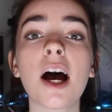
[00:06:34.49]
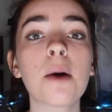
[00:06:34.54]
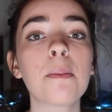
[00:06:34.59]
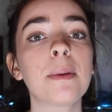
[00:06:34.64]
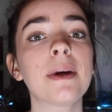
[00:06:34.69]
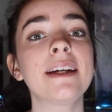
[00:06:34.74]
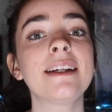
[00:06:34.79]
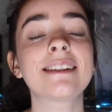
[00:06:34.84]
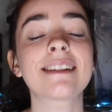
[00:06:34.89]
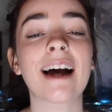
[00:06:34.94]

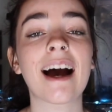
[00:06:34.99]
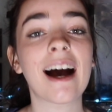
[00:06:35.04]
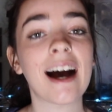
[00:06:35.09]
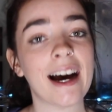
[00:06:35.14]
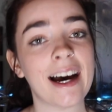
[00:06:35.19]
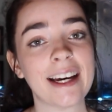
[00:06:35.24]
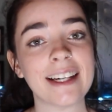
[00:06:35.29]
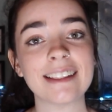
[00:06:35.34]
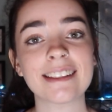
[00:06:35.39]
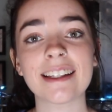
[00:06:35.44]
up is
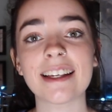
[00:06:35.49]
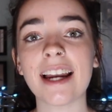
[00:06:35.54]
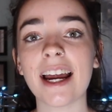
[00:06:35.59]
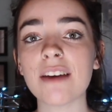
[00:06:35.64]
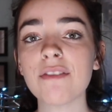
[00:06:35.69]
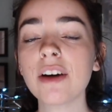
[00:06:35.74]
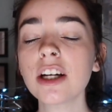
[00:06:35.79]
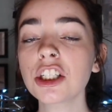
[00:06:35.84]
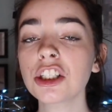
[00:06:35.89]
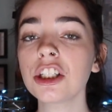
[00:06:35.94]
hides, and
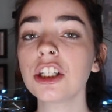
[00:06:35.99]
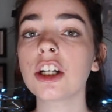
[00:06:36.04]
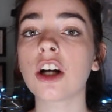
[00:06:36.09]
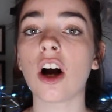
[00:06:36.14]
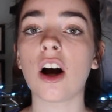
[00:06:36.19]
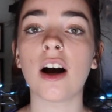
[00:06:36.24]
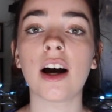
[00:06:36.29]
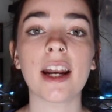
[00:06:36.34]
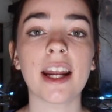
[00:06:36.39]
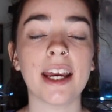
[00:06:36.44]
I've actually
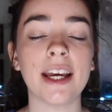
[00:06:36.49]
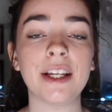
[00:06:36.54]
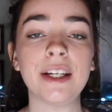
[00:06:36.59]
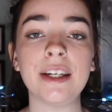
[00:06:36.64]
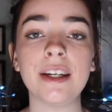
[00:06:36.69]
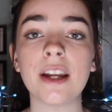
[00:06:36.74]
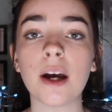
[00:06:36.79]
got a